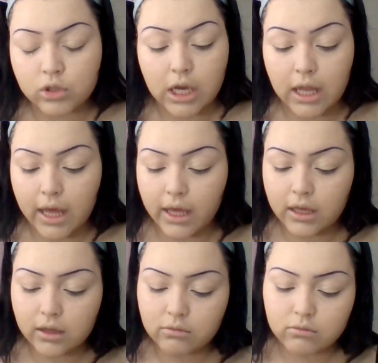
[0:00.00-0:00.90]
I
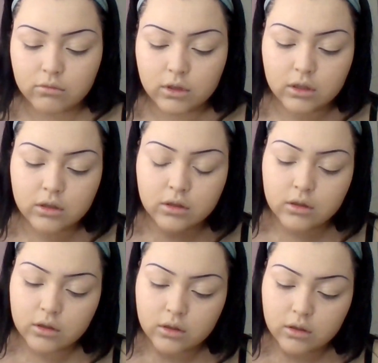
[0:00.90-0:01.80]
like.
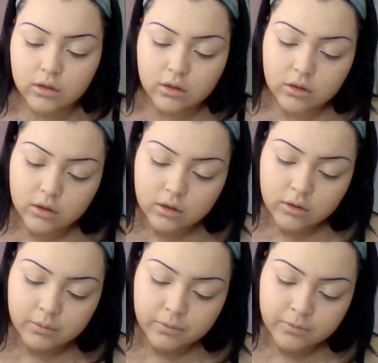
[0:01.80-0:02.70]

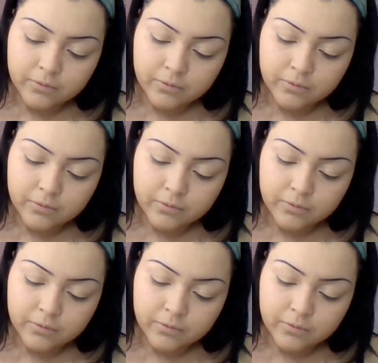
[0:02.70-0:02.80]
And